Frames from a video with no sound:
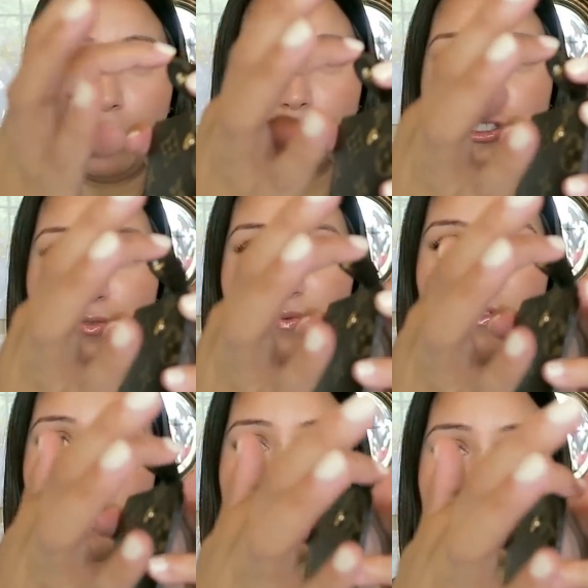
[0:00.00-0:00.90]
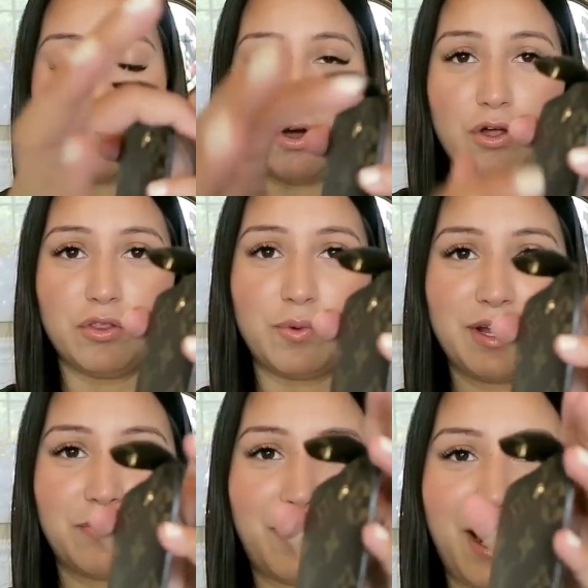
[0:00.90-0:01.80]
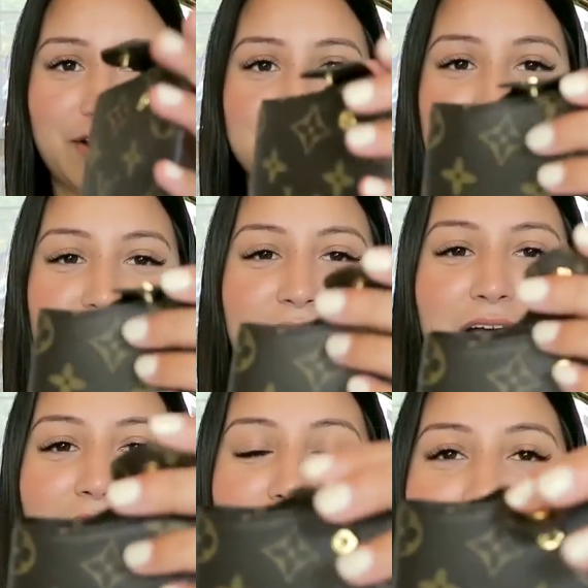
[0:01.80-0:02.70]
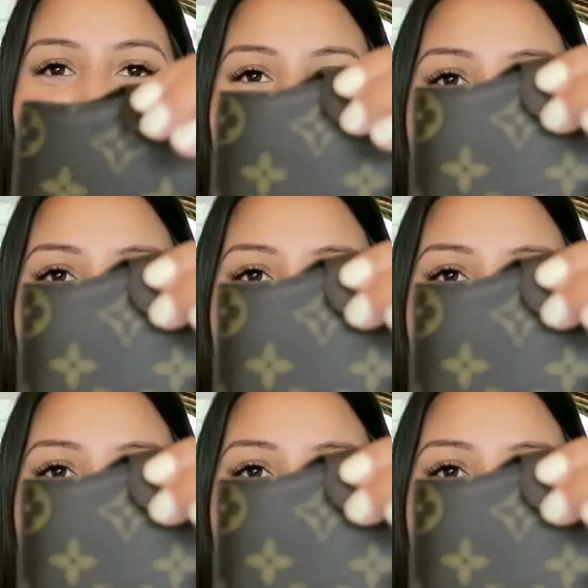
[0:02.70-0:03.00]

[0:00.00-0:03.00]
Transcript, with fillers: long strip of glaze all the way around. Um,